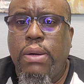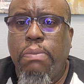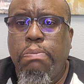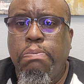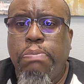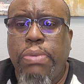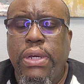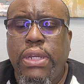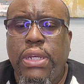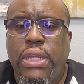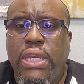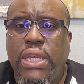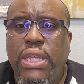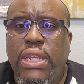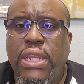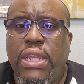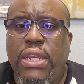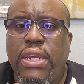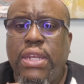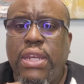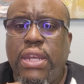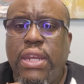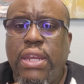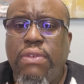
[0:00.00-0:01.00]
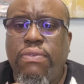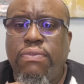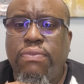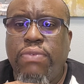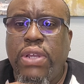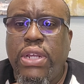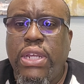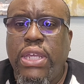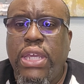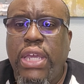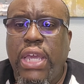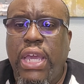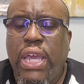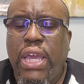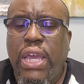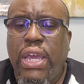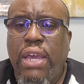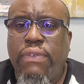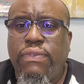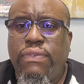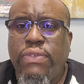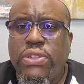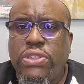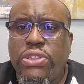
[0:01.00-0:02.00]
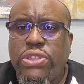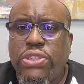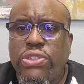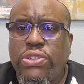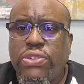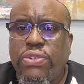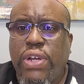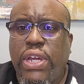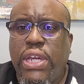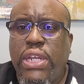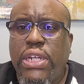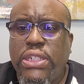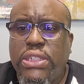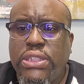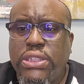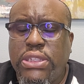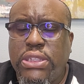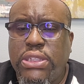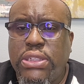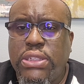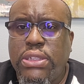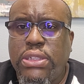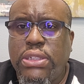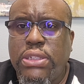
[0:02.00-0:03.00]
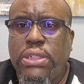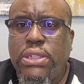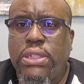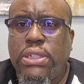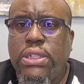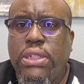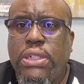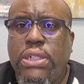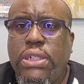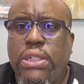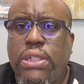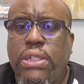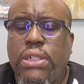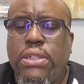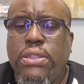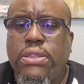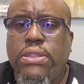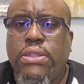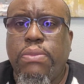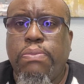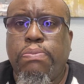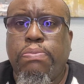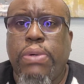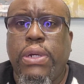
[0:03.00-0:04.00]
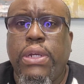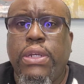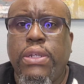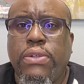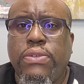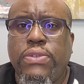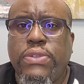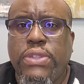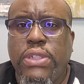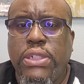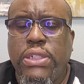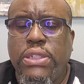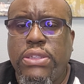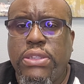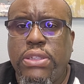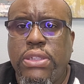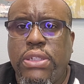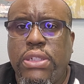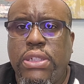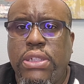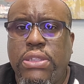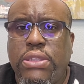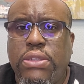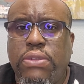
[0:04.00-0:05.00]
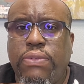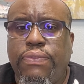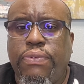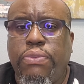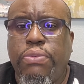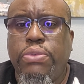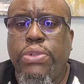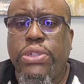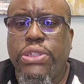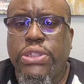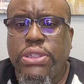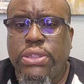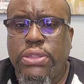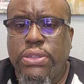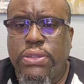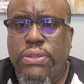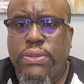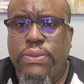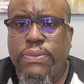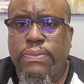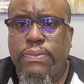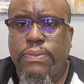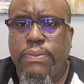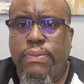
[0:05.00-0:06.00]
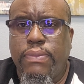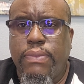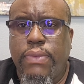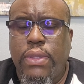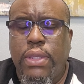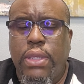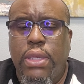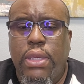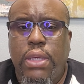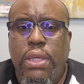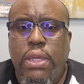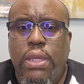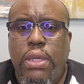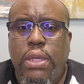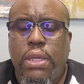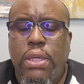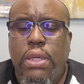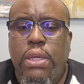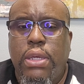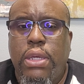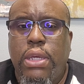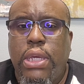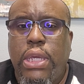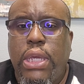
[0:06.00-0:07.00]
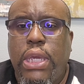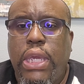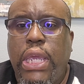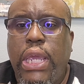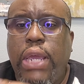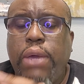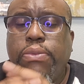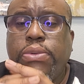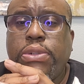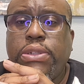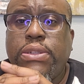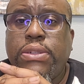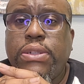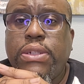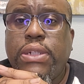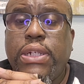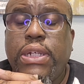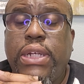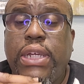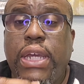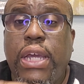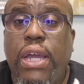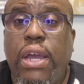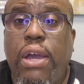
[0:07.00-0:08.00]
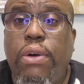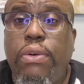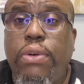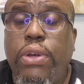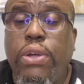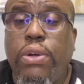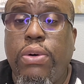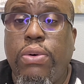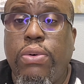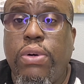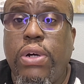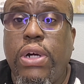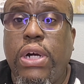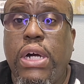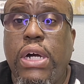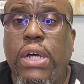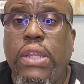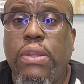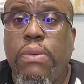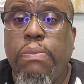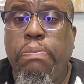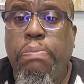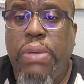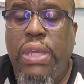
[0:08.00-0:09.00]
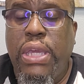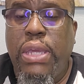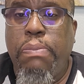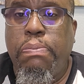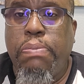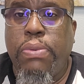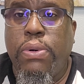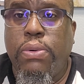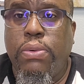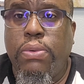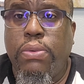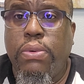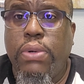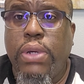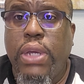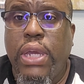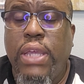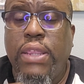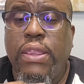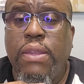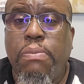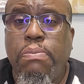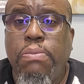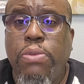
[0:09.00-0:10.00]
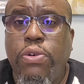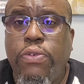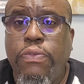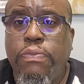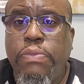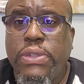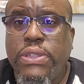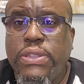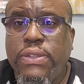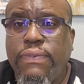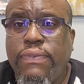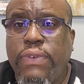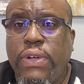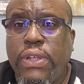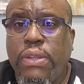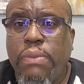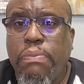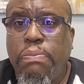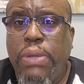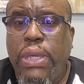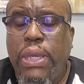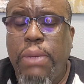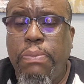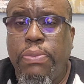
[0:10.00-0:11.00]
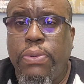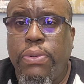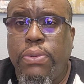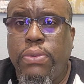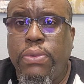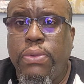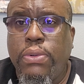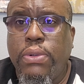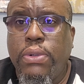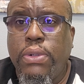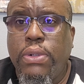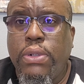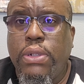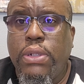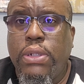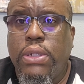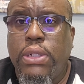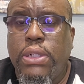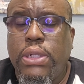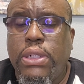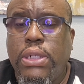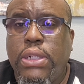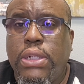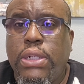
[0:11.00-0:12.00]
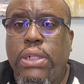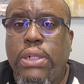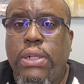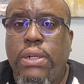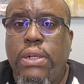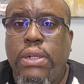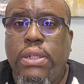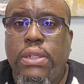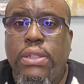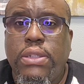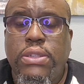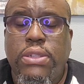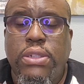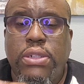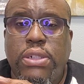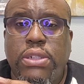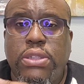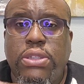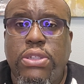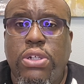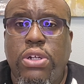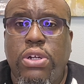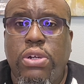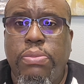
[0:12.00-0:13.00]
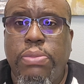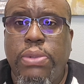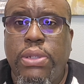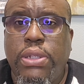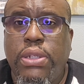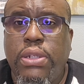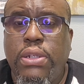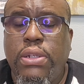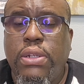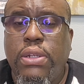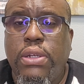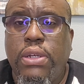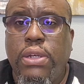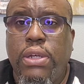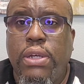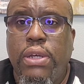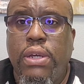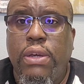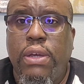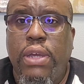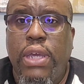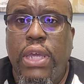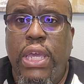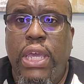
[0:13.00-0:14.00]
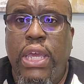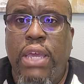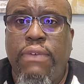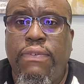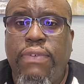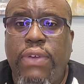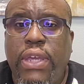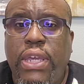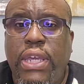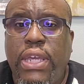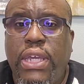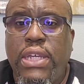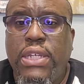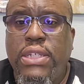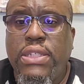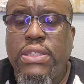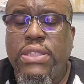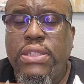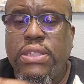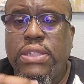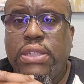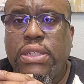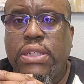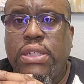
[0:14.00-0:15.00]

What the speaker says: But he didn't really have a strategy to bring those things into fruition. He was counting on other people and the movements of other people to determine if his